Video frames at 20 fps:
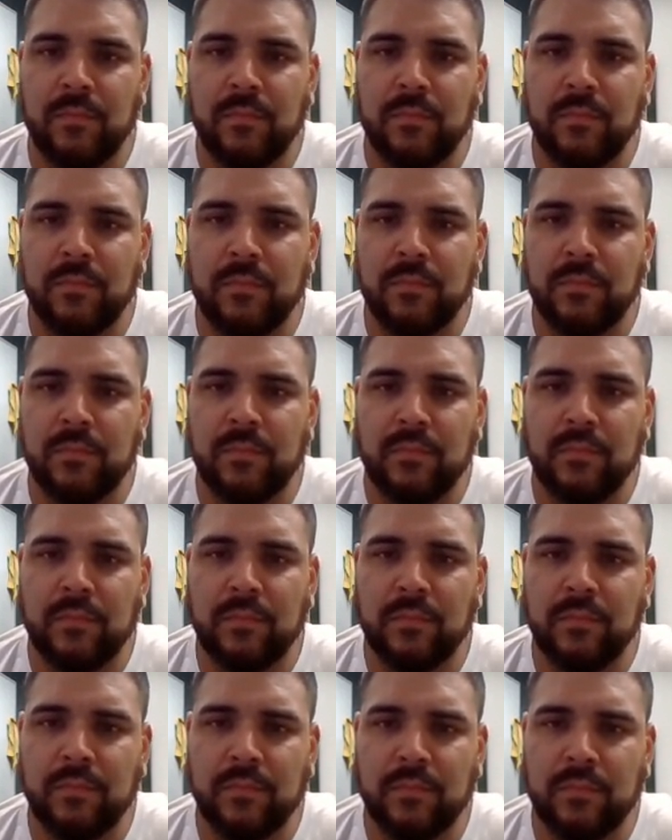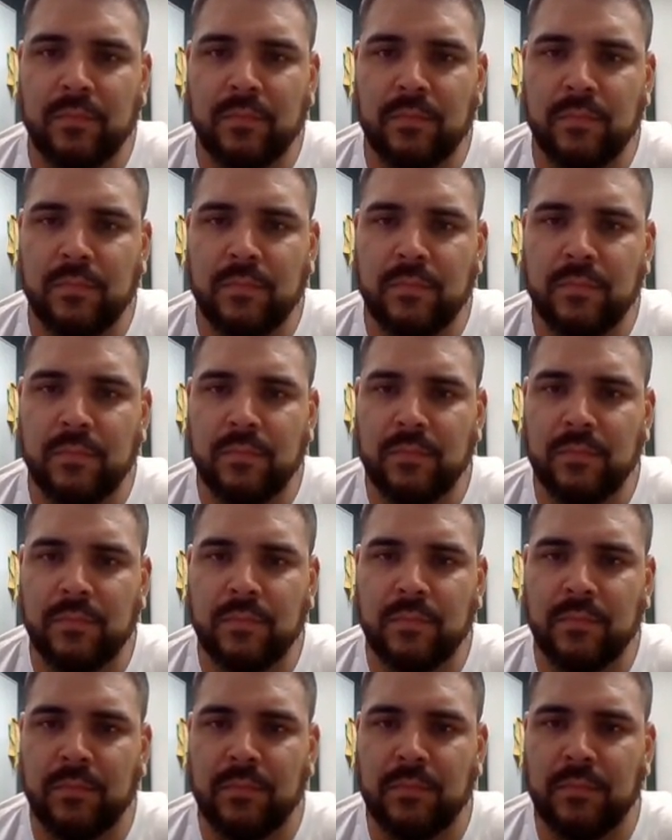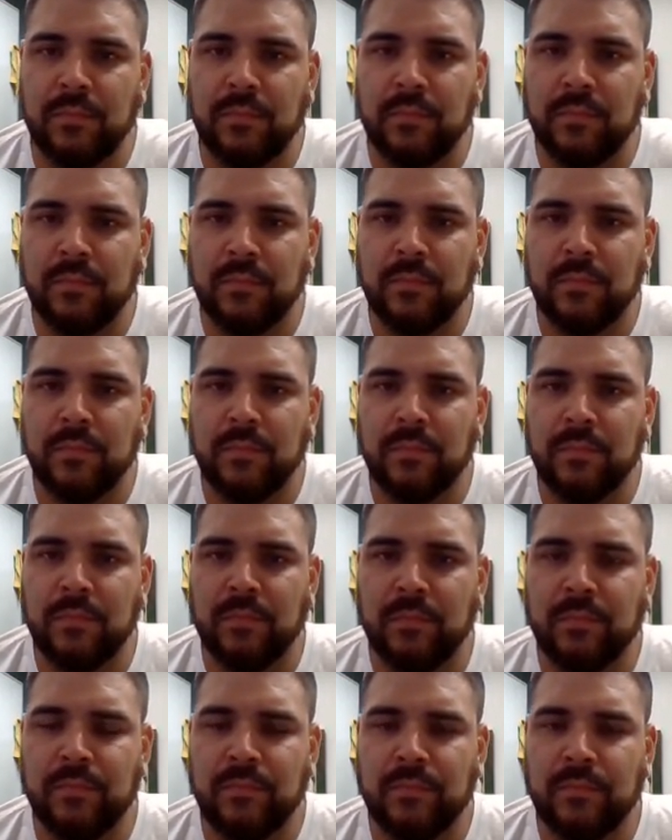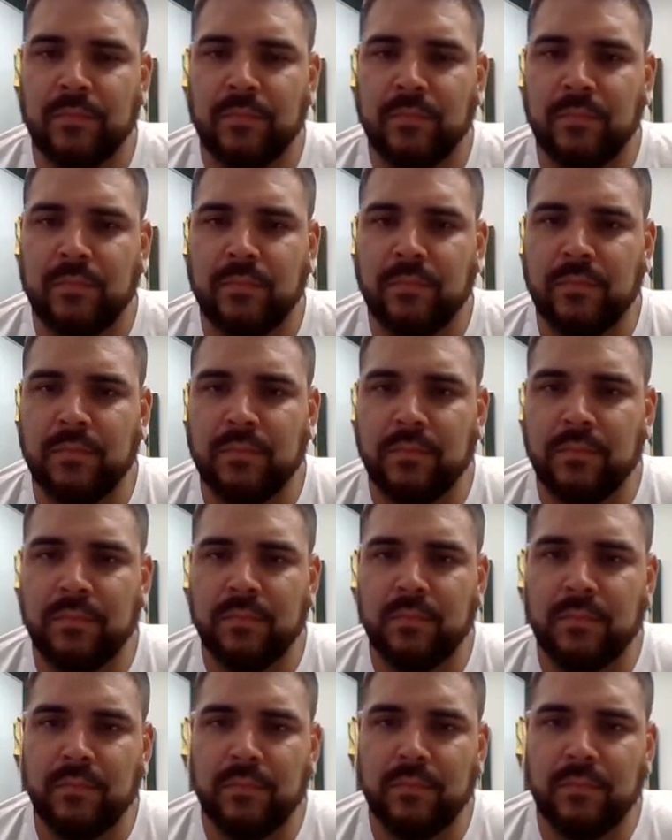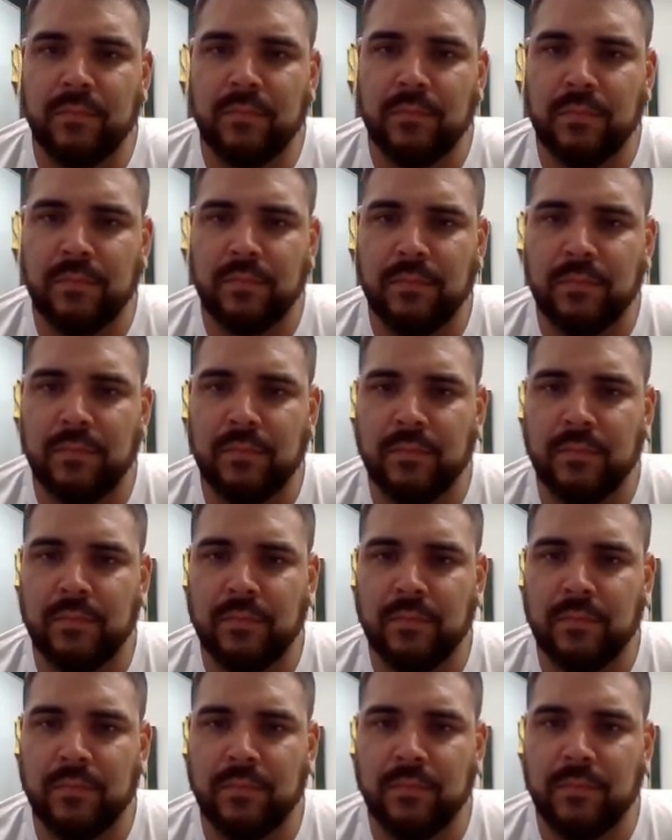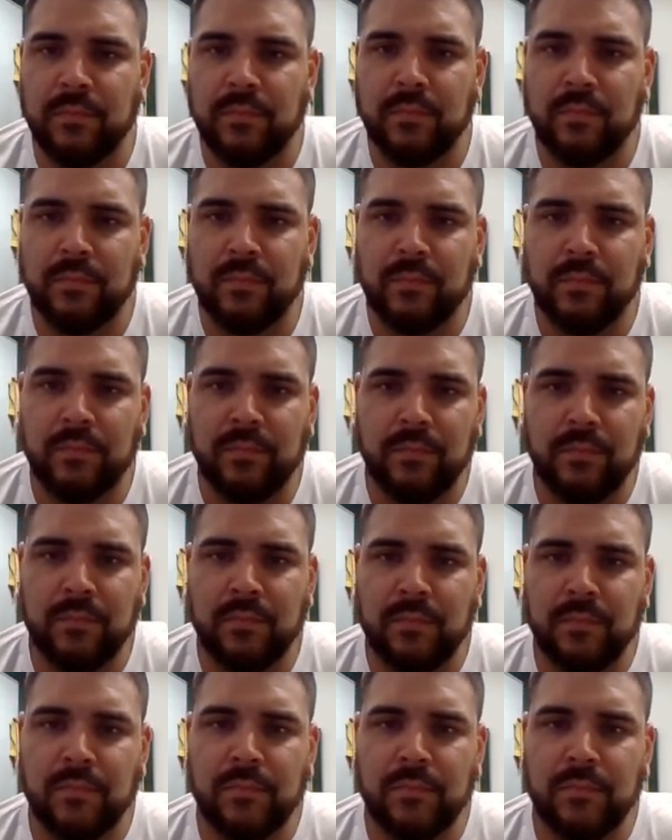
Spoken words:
[no speech]